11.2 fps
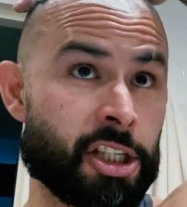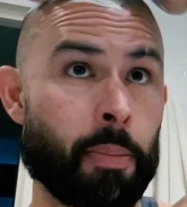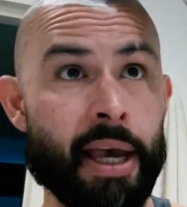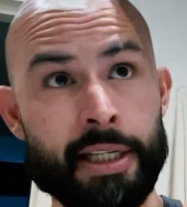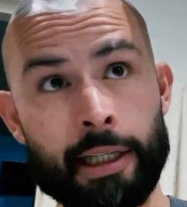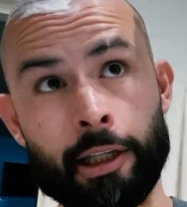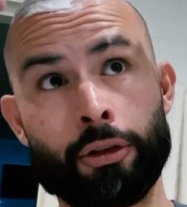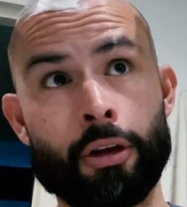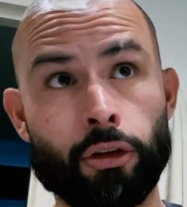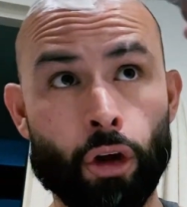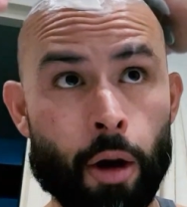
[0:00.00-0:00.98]
I basically do
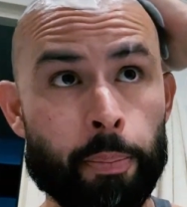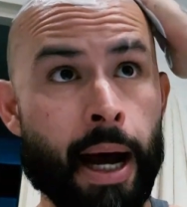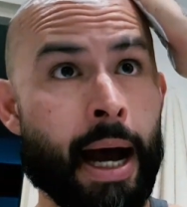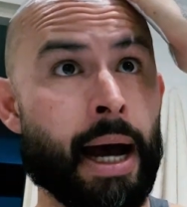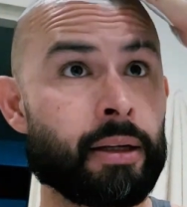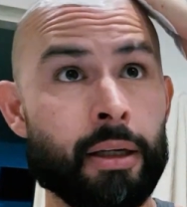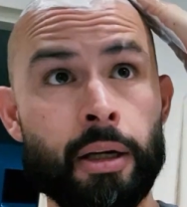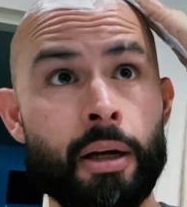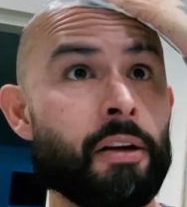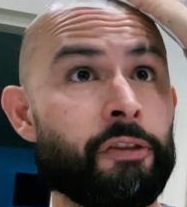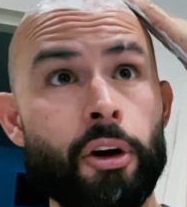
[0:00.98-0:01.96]
the top part
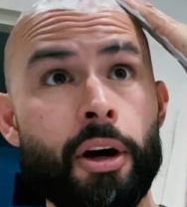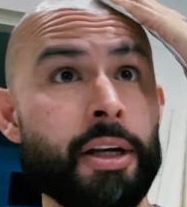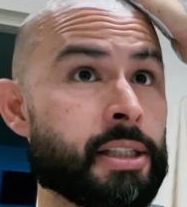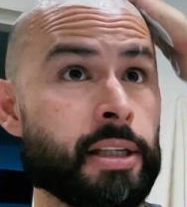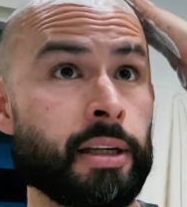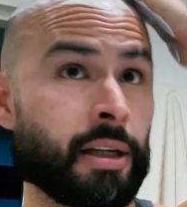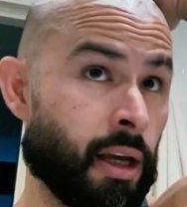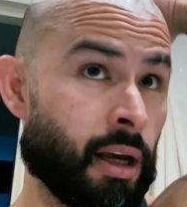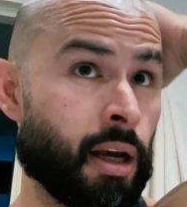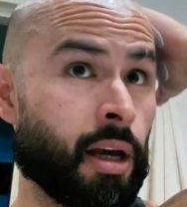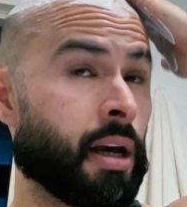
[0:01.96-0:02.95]
first,
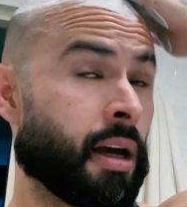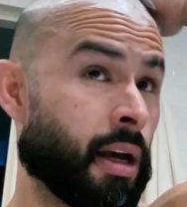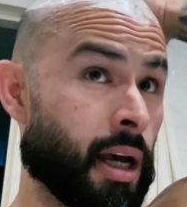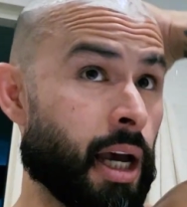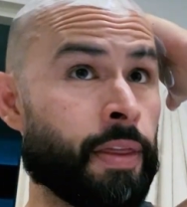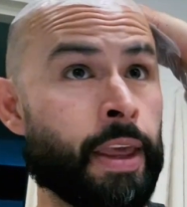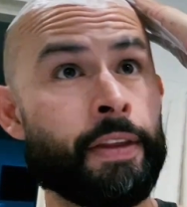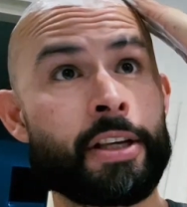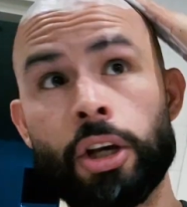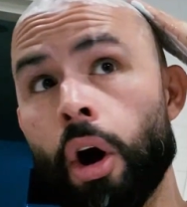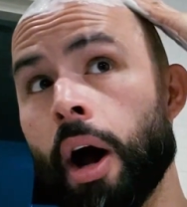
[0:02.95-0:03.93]
and then the
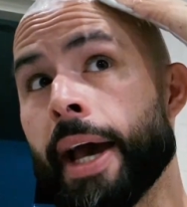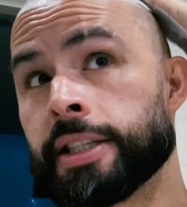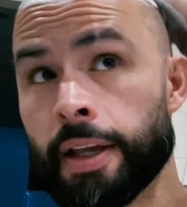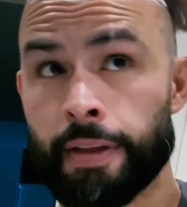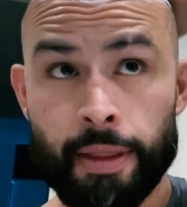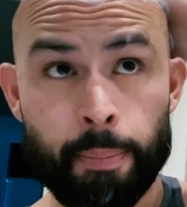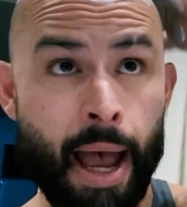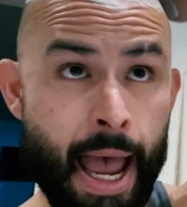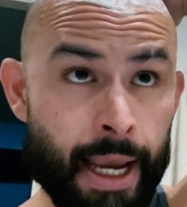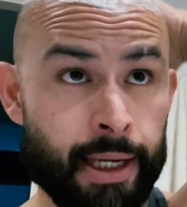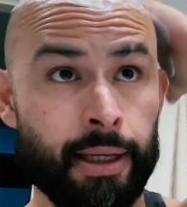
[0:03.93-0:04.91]
sides, and then the
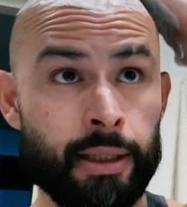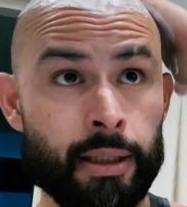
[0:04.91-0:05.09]
back.